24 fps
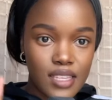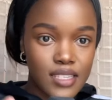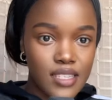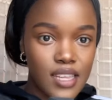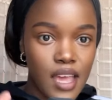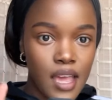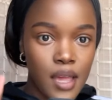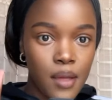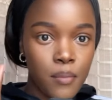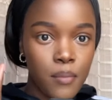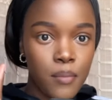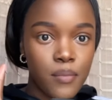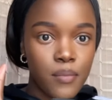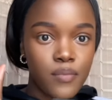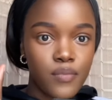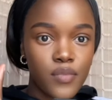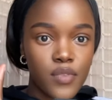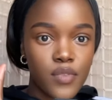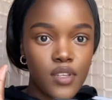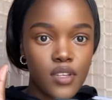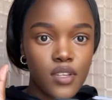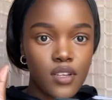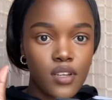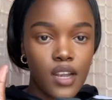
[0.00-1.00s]
same
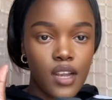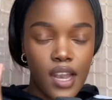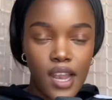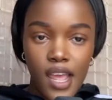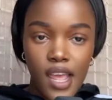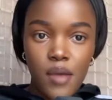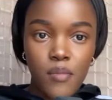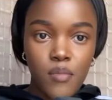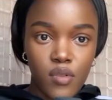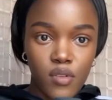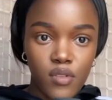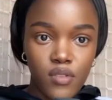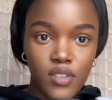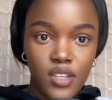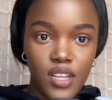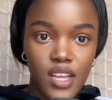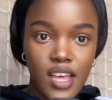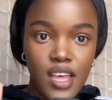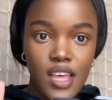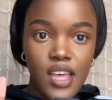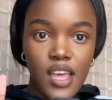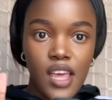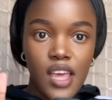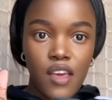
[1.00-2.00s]
label.
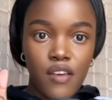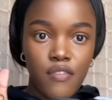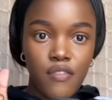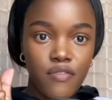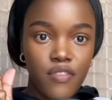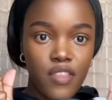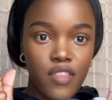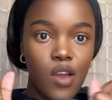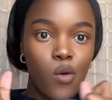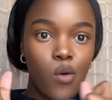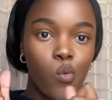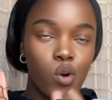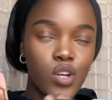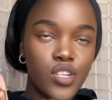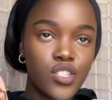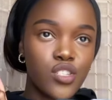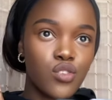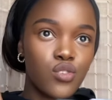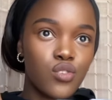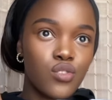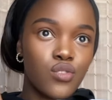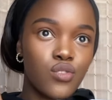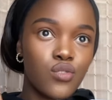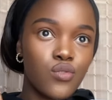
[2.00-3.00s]
If they
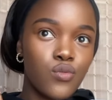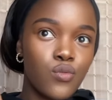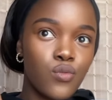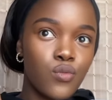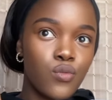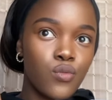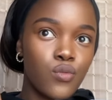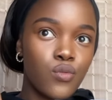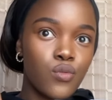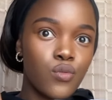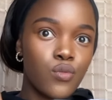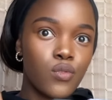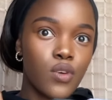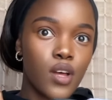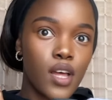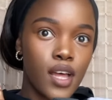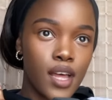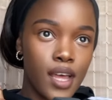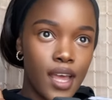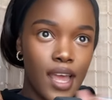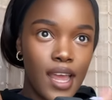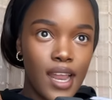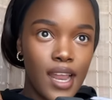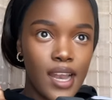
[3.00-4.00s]
wanted to do
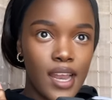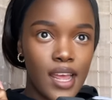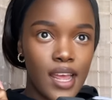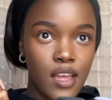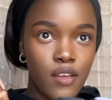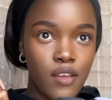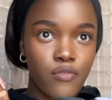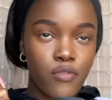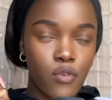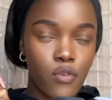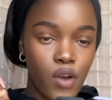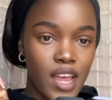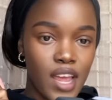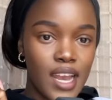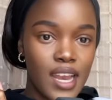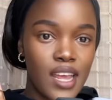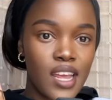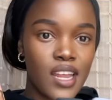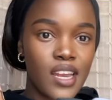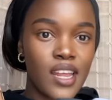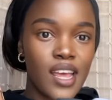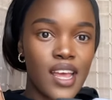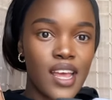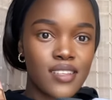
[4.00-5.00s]
for
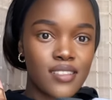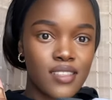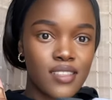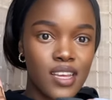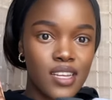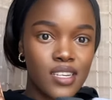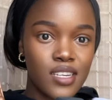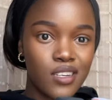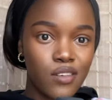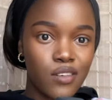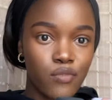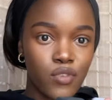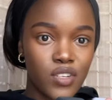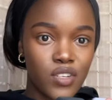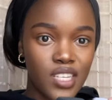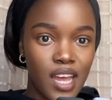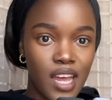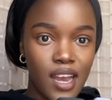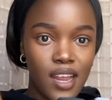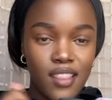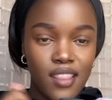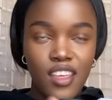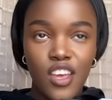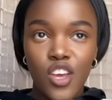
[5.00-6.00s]
Elaine as they did for
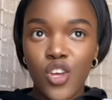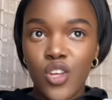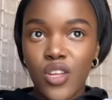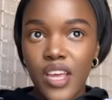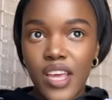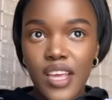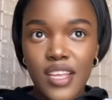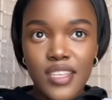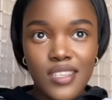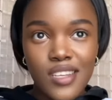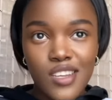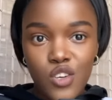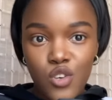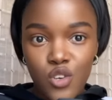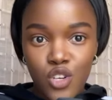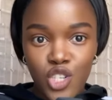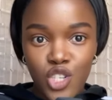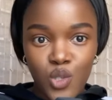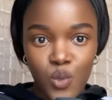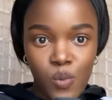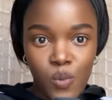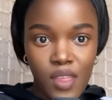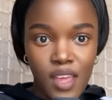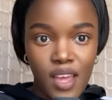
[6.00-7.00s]
Tyla, they easily could
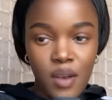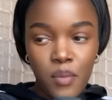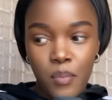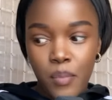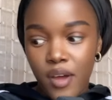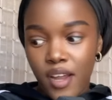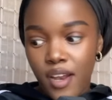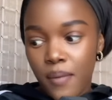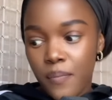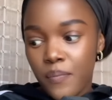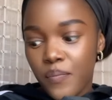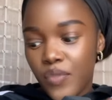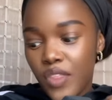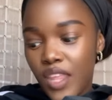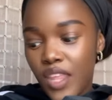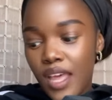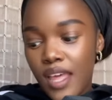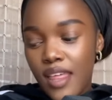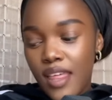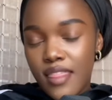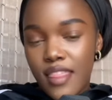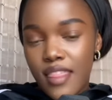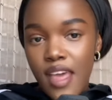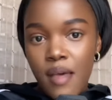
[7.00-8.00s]
do that. But
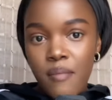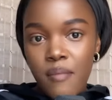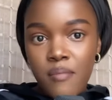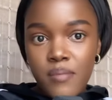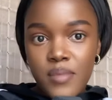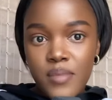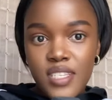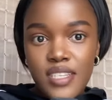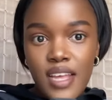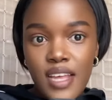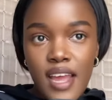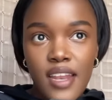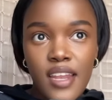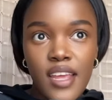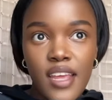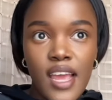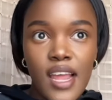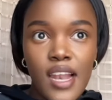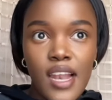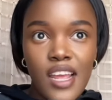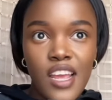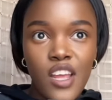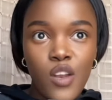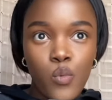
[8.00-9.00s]
them signing
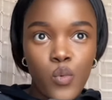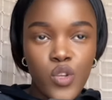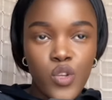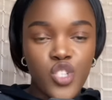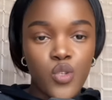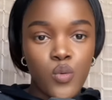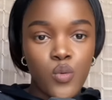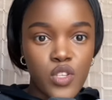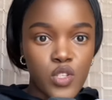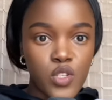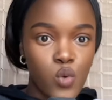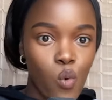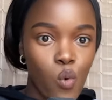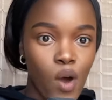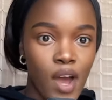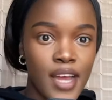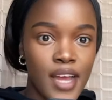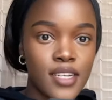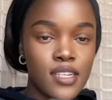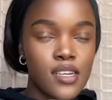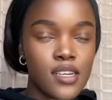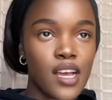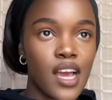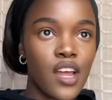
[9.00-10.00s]
Elaine when she was
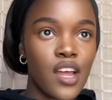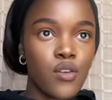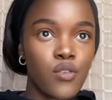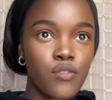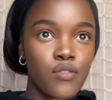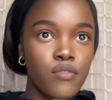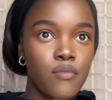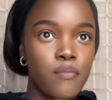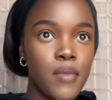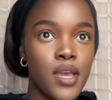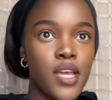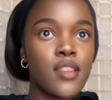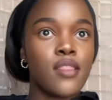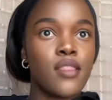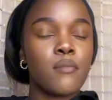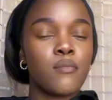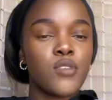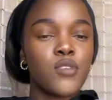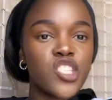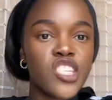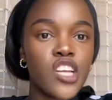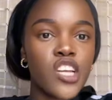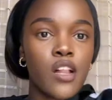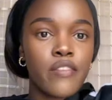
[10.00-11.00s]
quiet, it kind of made them
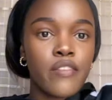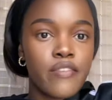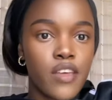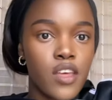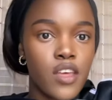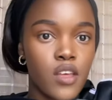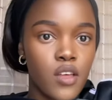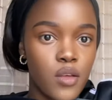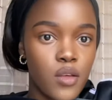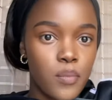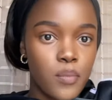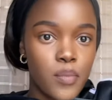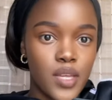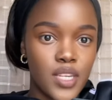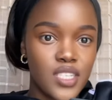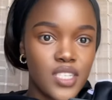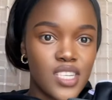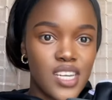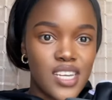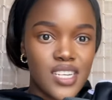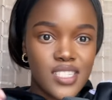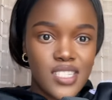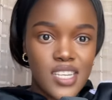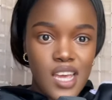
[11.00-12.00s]
shelve her a bit
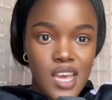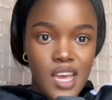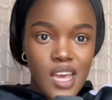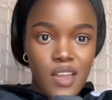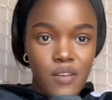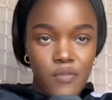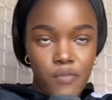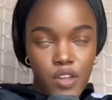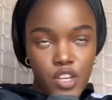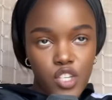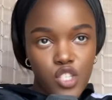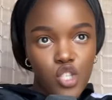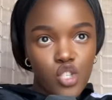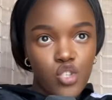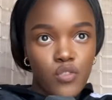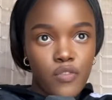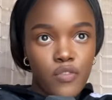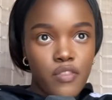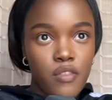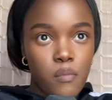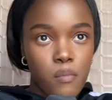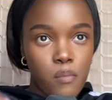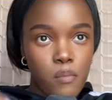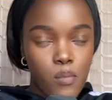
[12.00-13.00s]
and take advantage
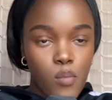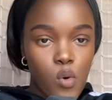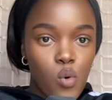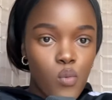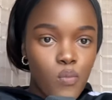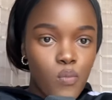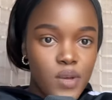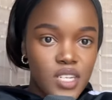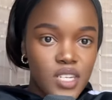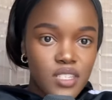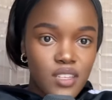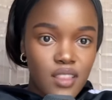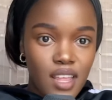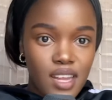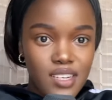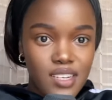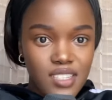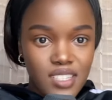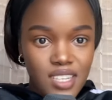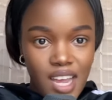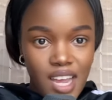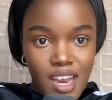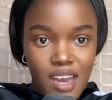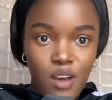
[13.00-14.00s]
of the moment that
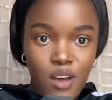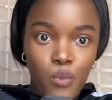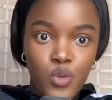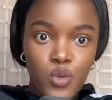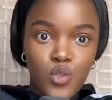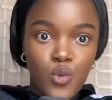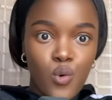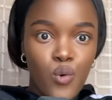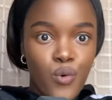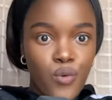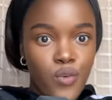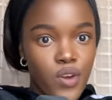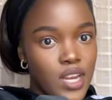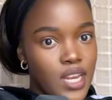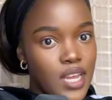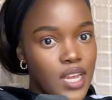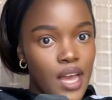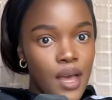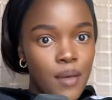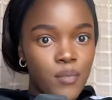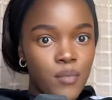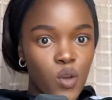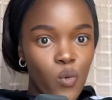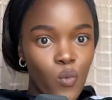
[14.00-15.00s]
Tyla was already
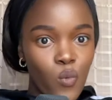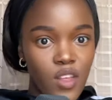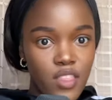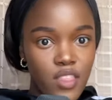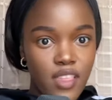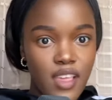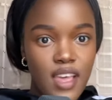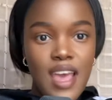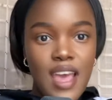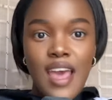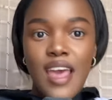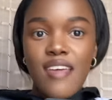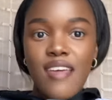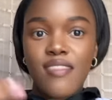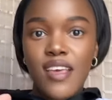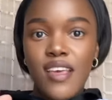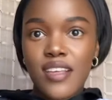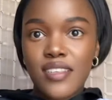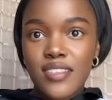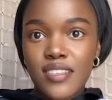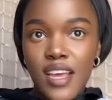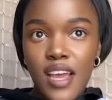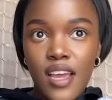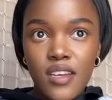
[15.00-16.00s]
coming with. They
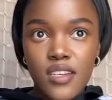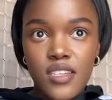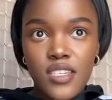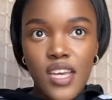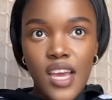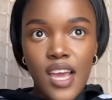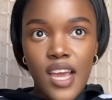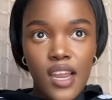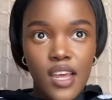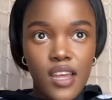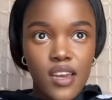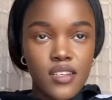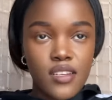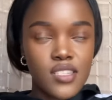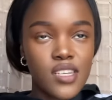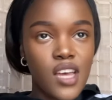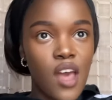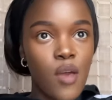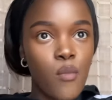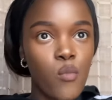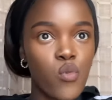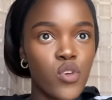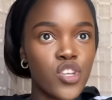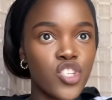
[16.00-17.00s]
signed Tyla at a
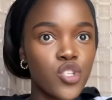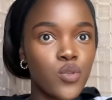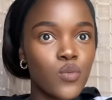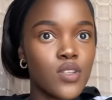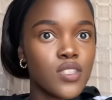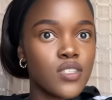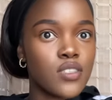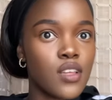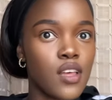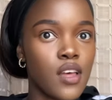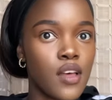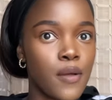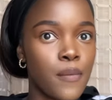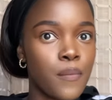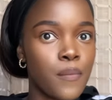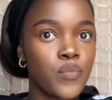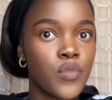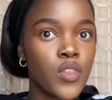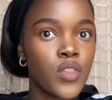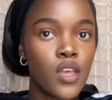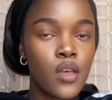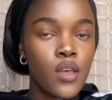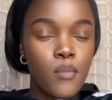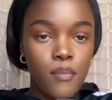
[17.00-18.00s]
time where she was
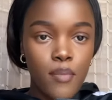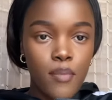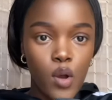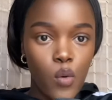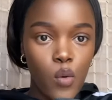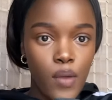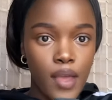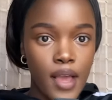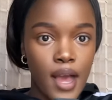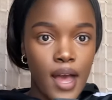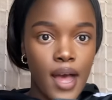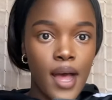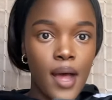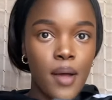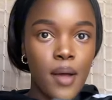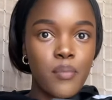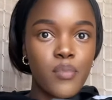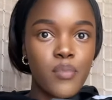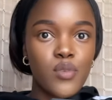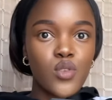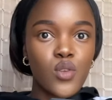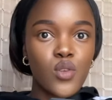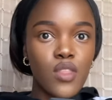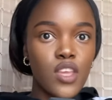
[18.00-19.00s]
blowing up,
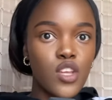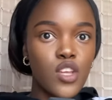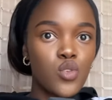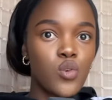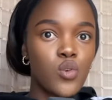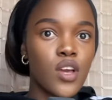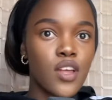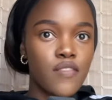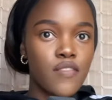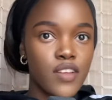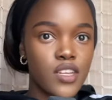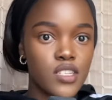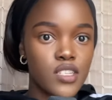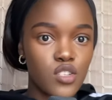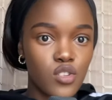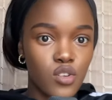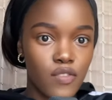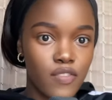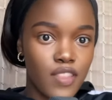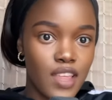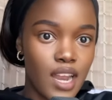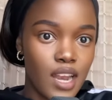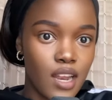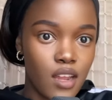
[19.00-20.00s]
so they took advantage
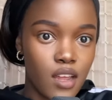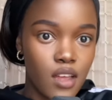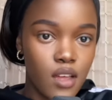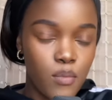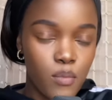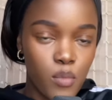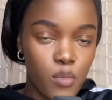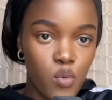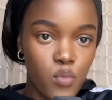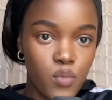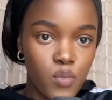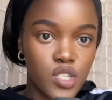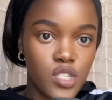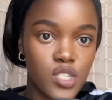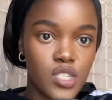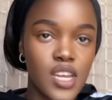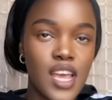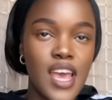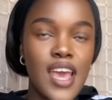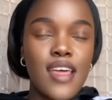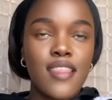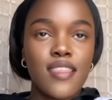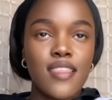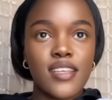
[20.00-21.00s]
of that moment.
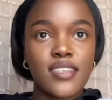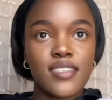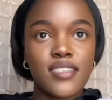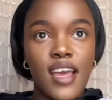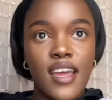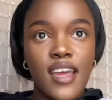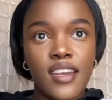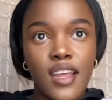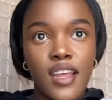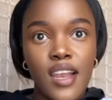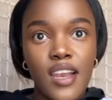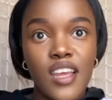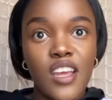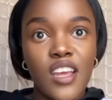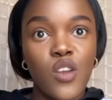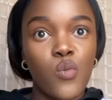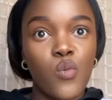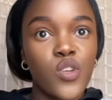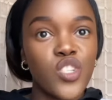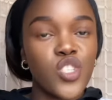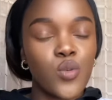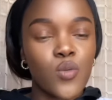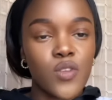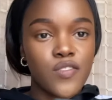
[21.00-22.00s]
They signed Elaine
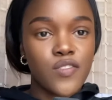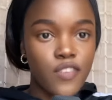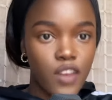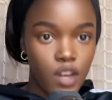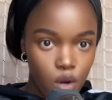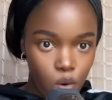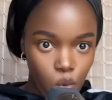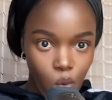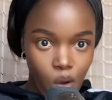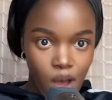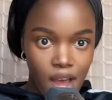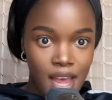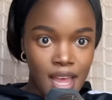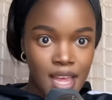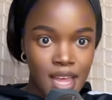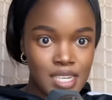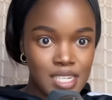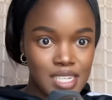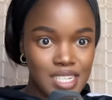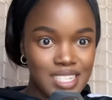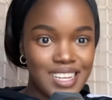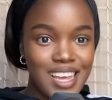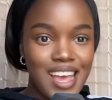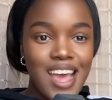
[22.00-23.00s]
when she was very quiet,
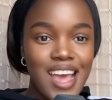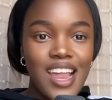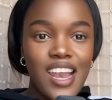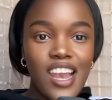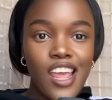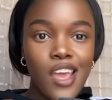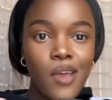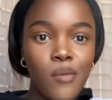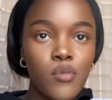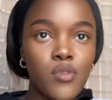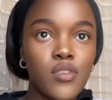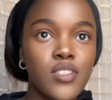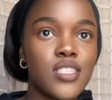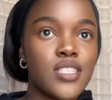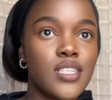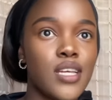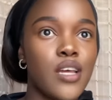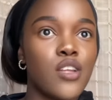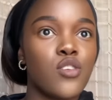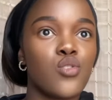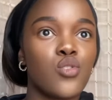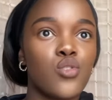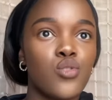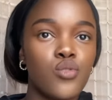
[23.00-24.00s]
and labels
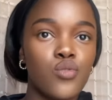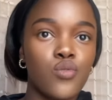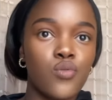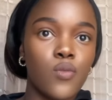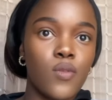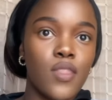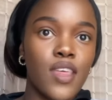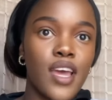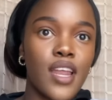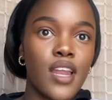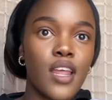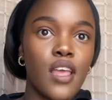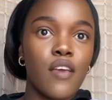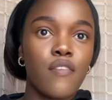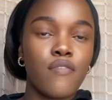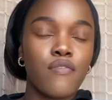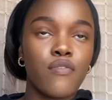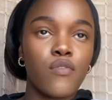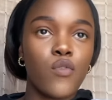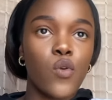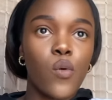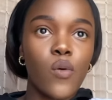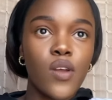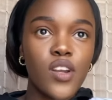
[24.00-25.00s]
tend to do that. If
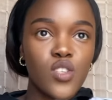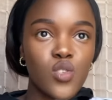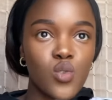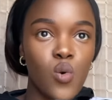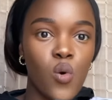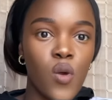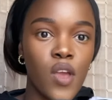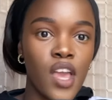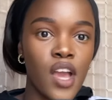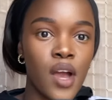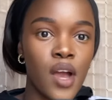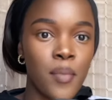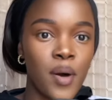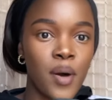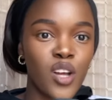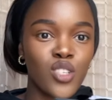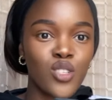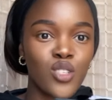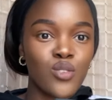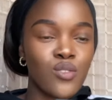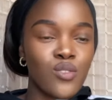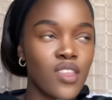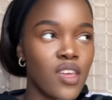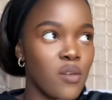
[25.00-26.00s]
no one is talking
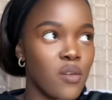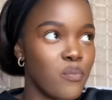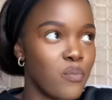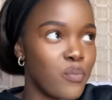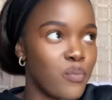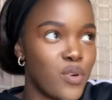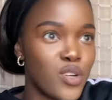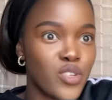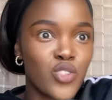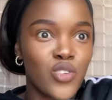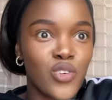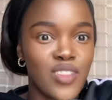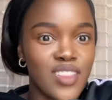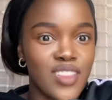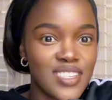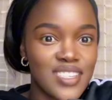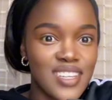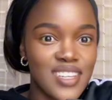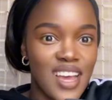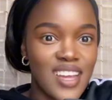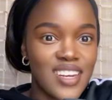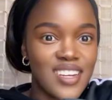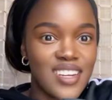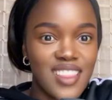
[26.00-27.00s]
about you, they put you on the
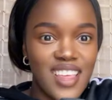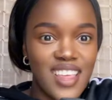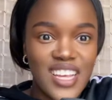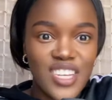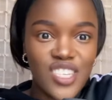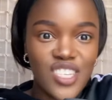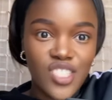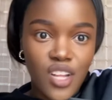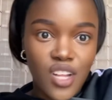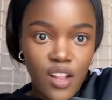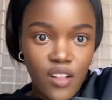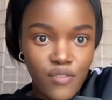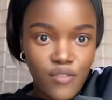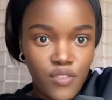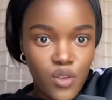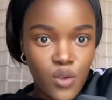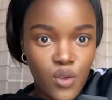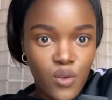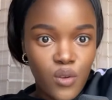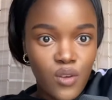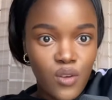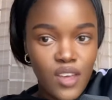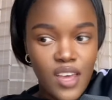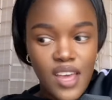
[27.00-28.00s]
side. They shelve
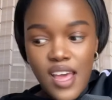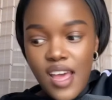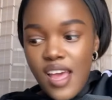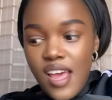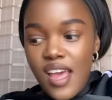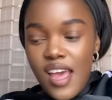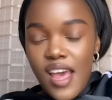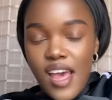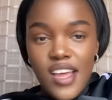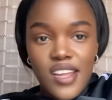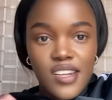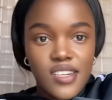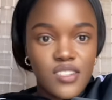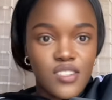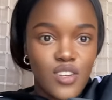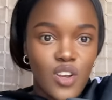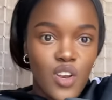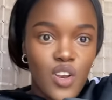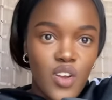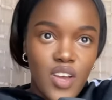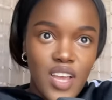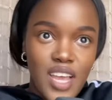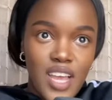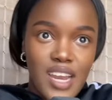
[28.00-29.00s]
you and
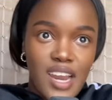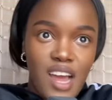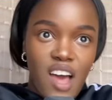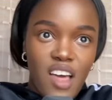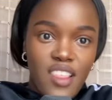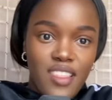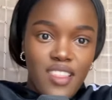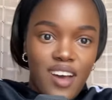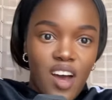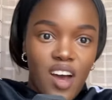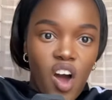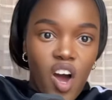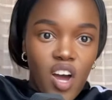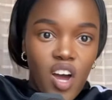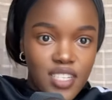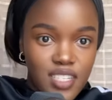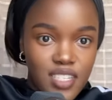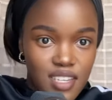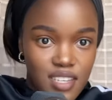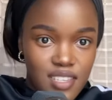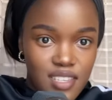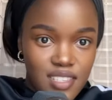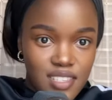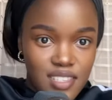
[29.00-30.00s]
look at other
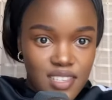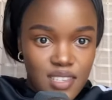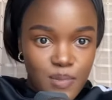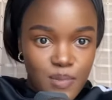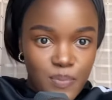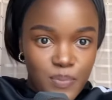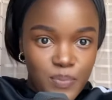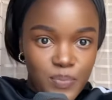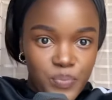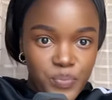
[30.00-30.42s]
artists.